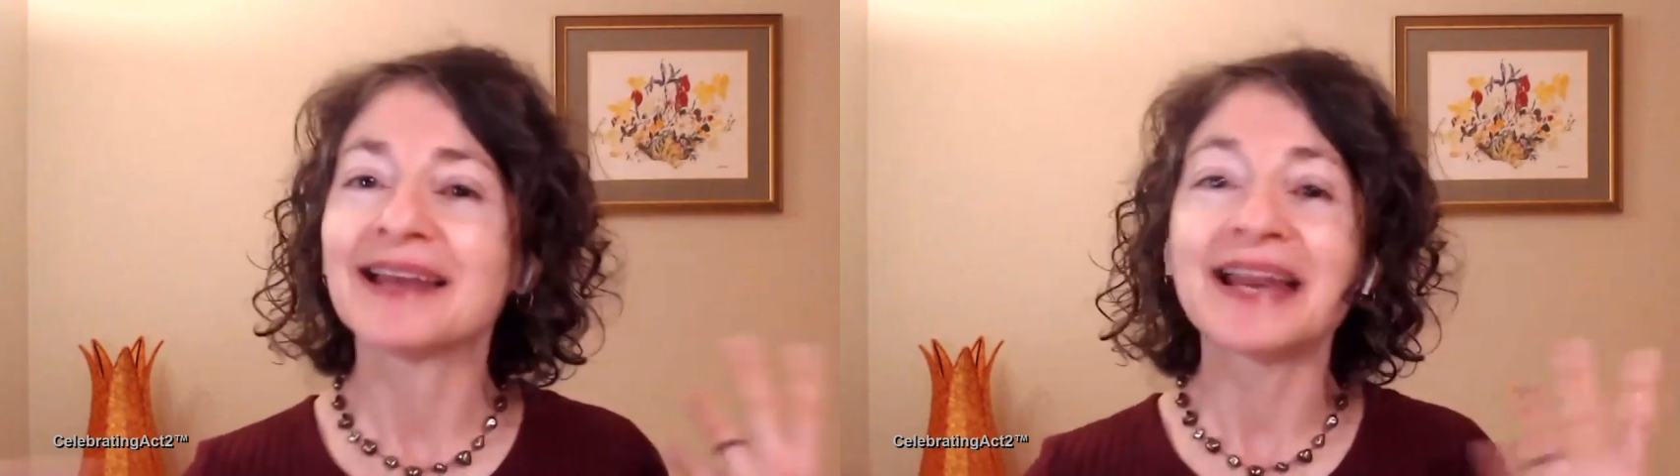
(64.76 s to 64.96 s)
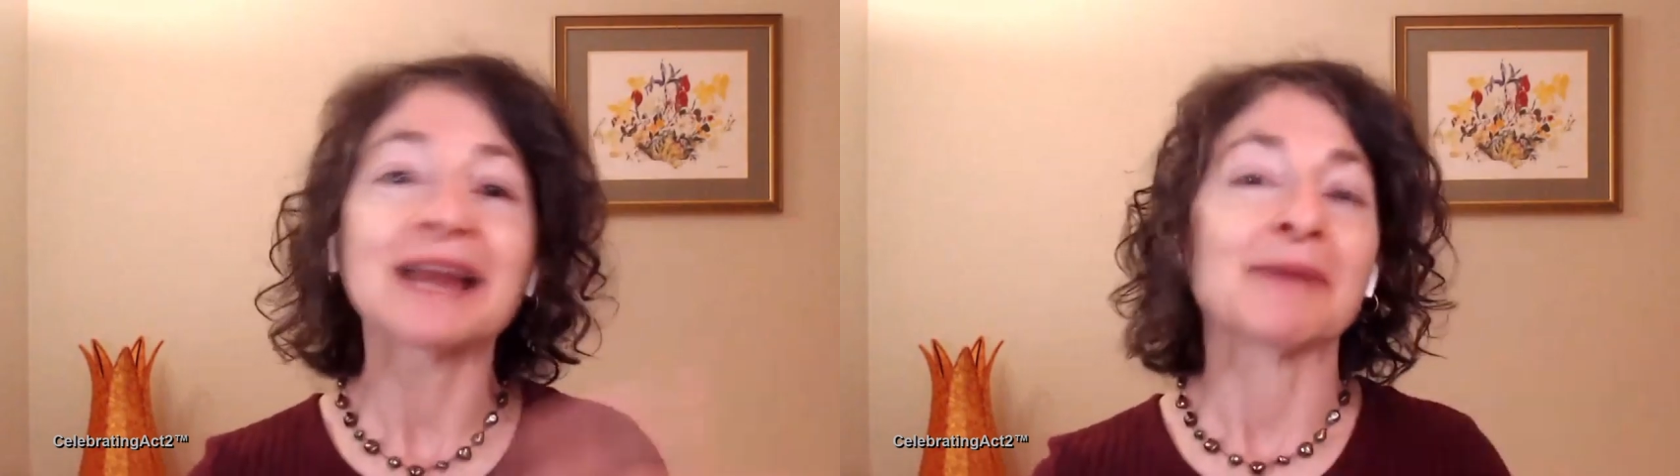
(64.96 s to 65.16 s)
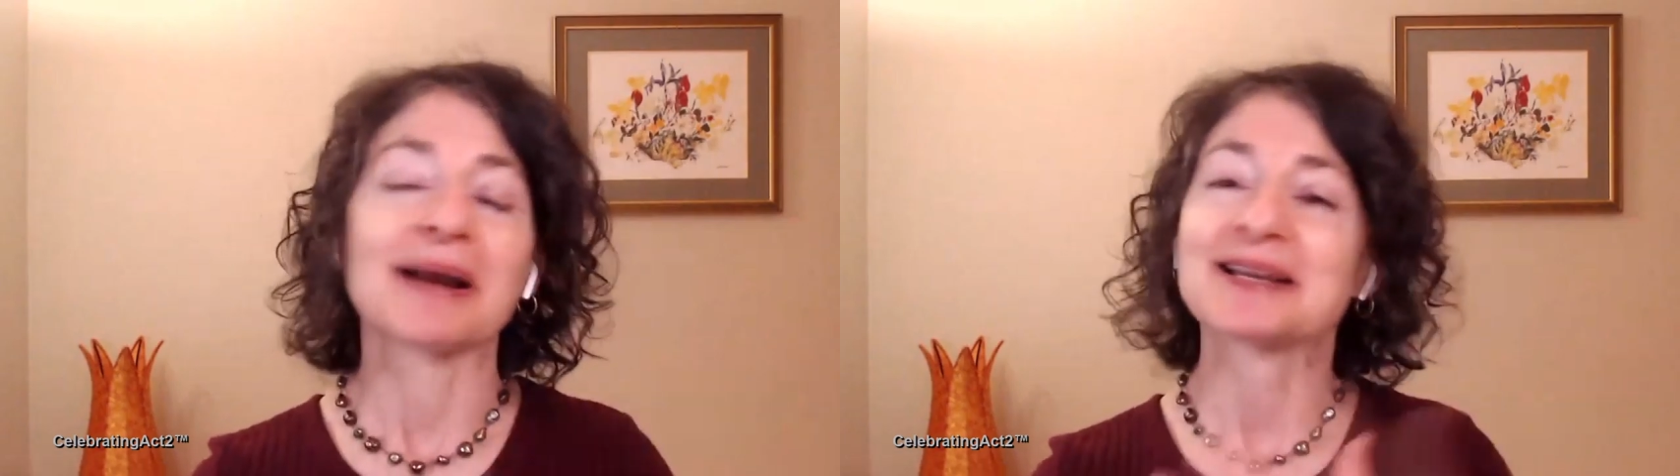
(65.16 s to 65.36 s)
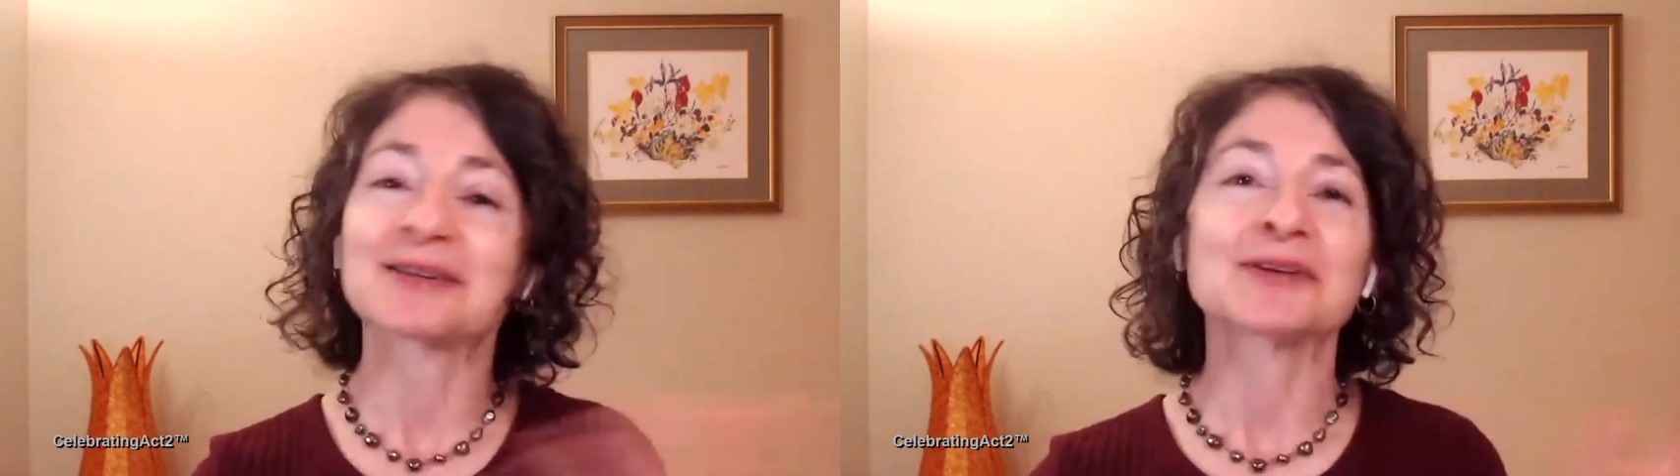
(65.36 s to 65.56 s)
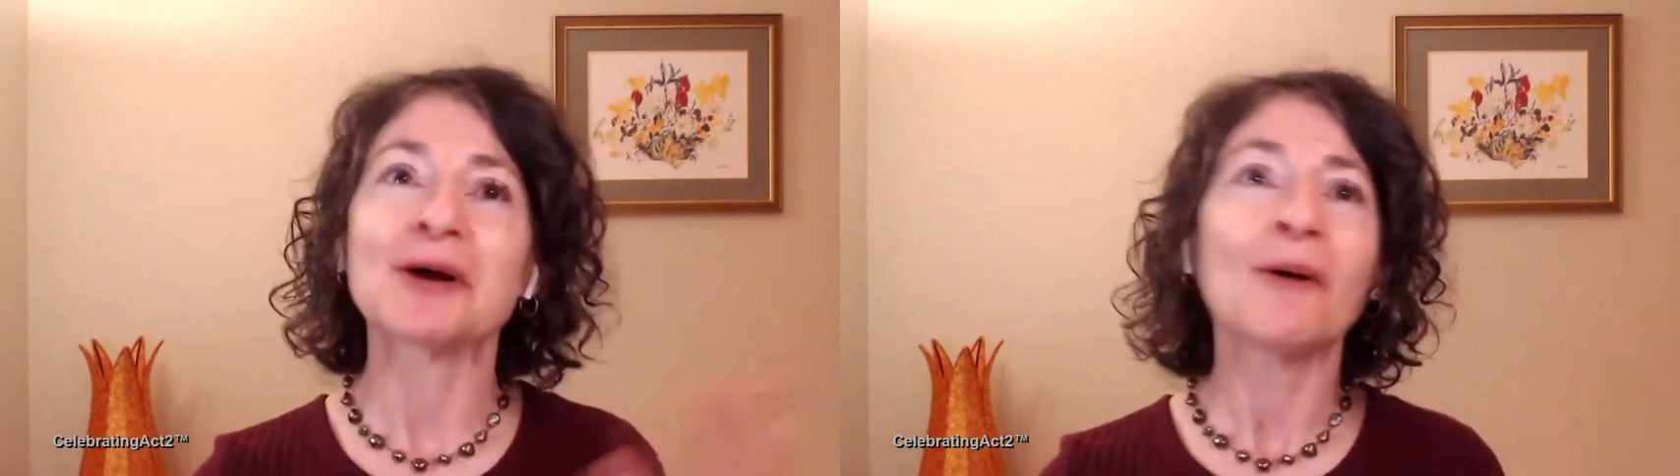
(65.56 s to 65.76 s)
And anyway,
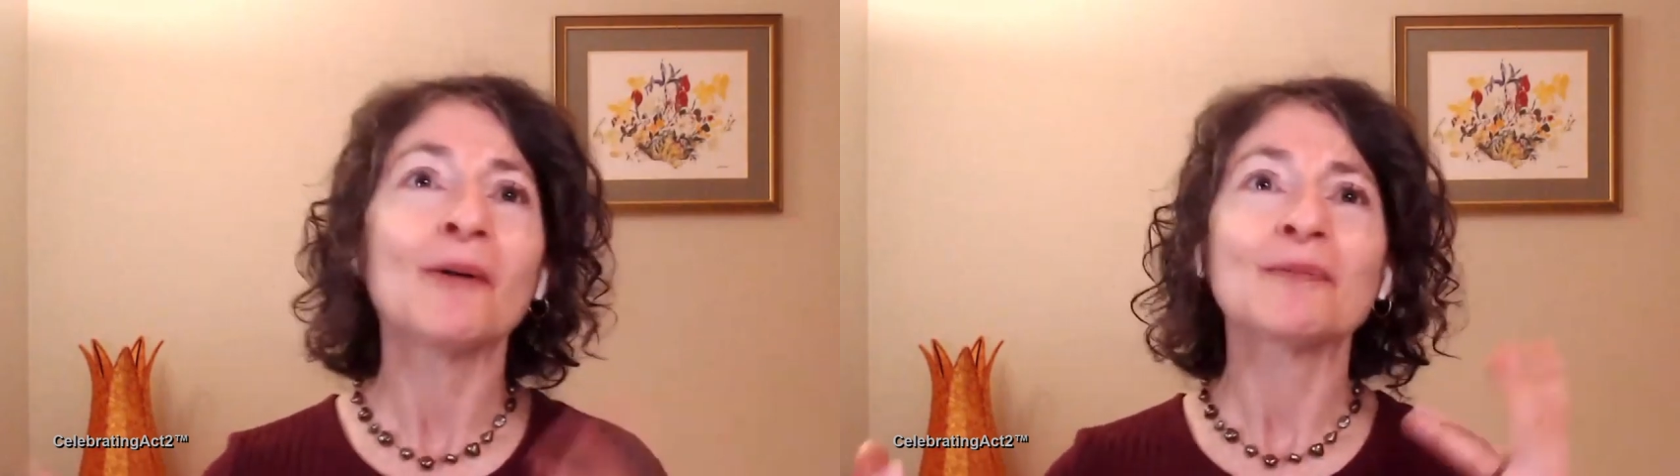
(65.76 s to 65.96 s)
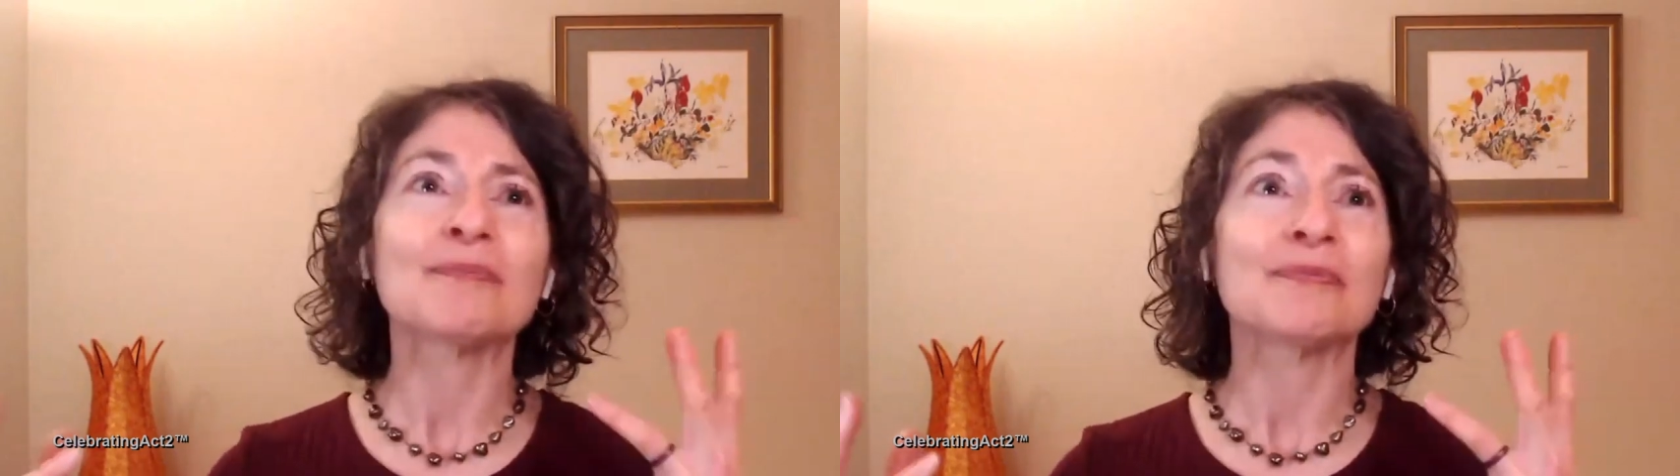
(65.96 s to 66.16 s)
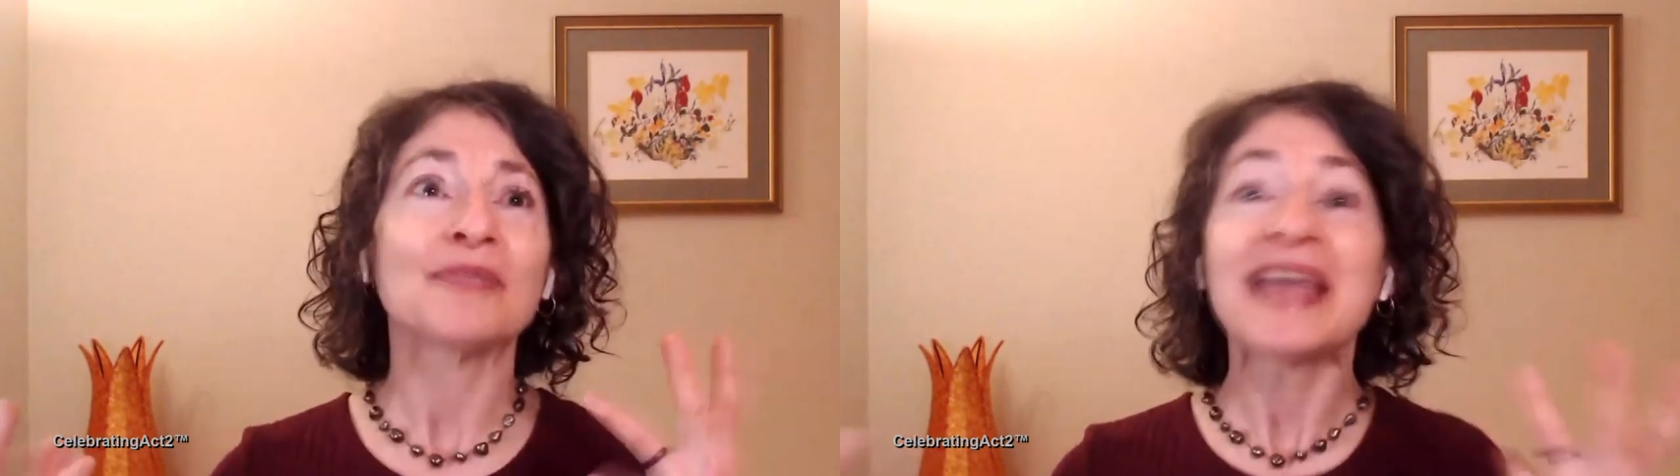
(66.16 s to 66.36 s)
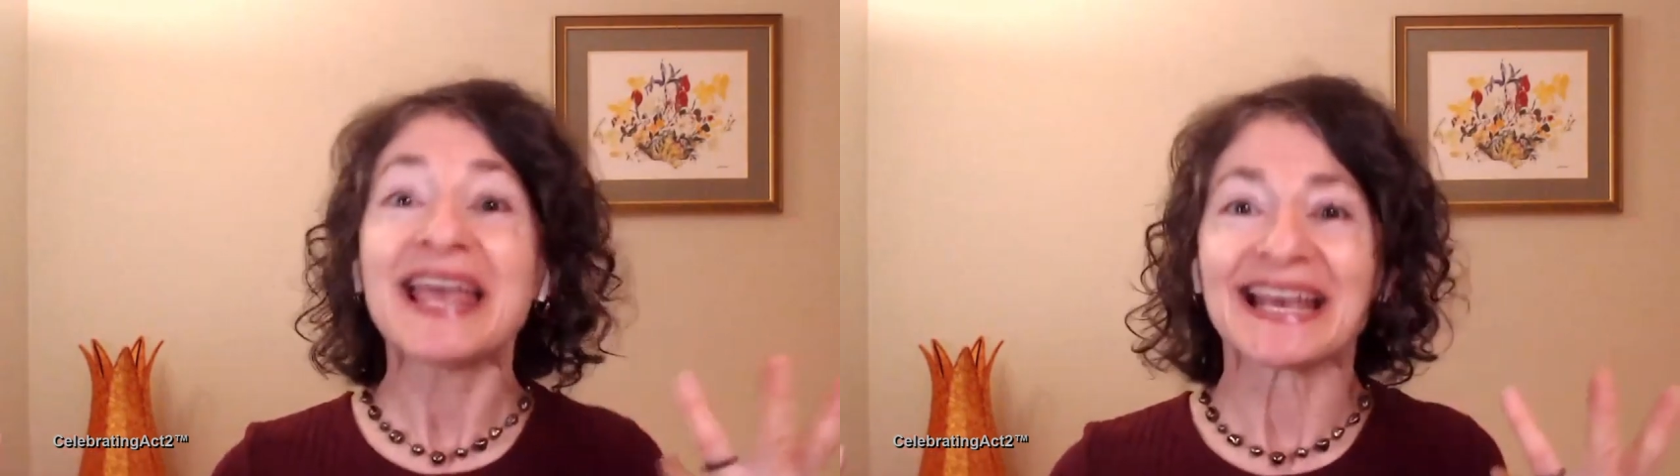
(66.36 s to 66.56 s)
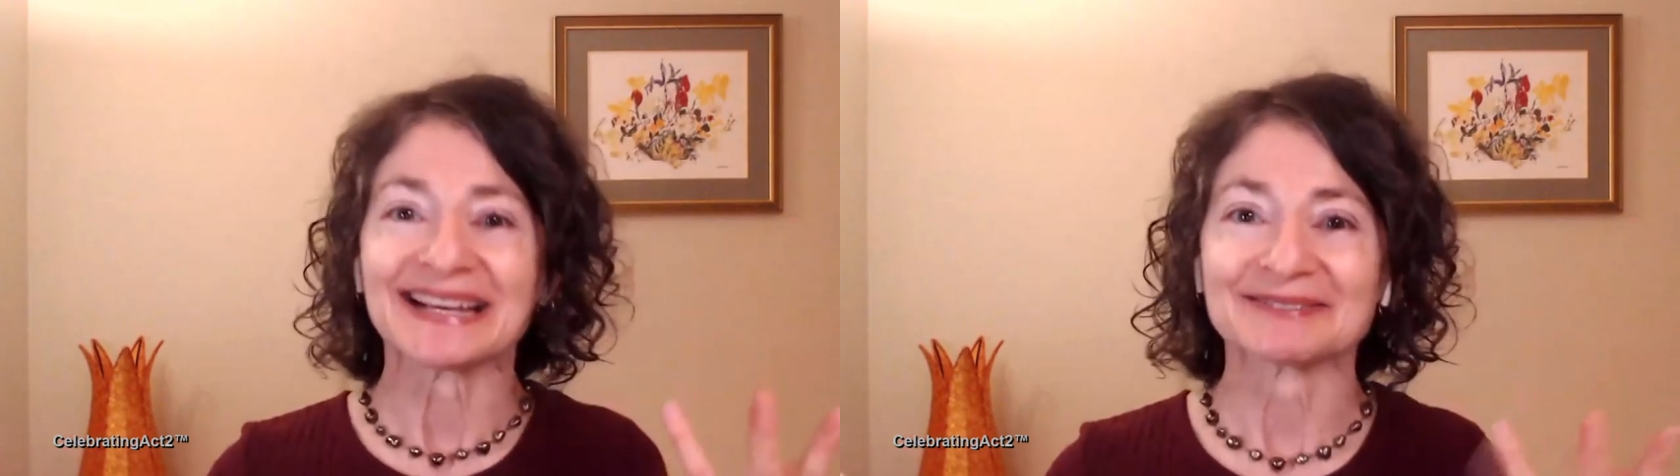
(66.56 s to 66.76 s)
so there's a whole
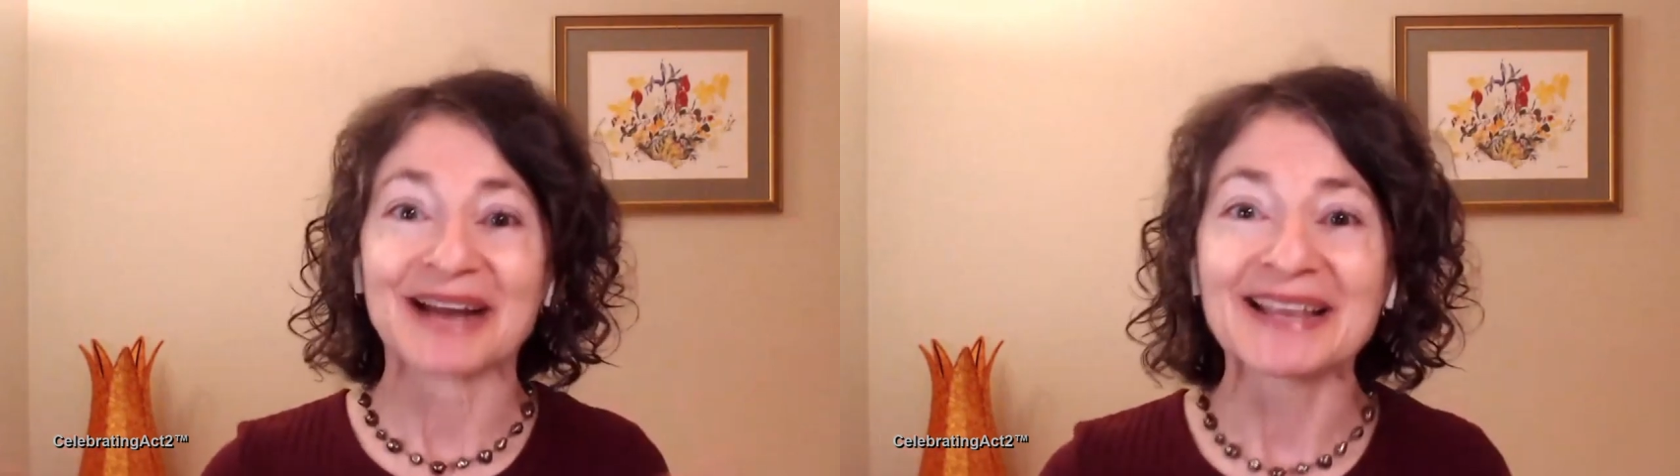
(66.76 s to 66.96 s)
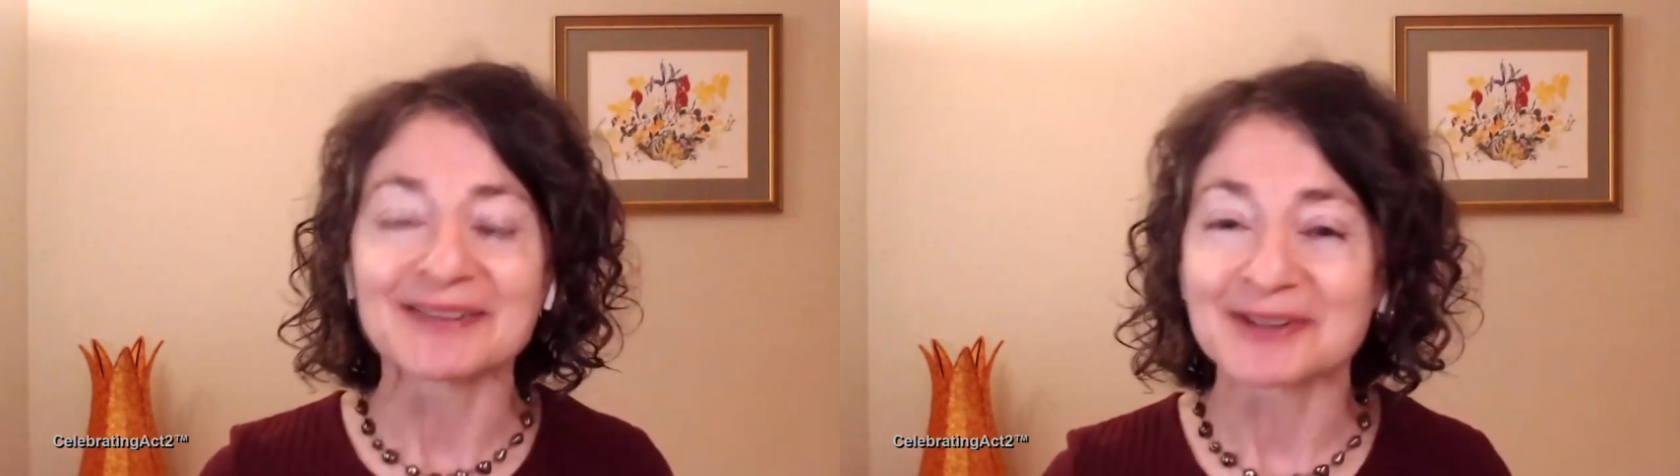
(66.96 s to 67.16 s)
thing, right?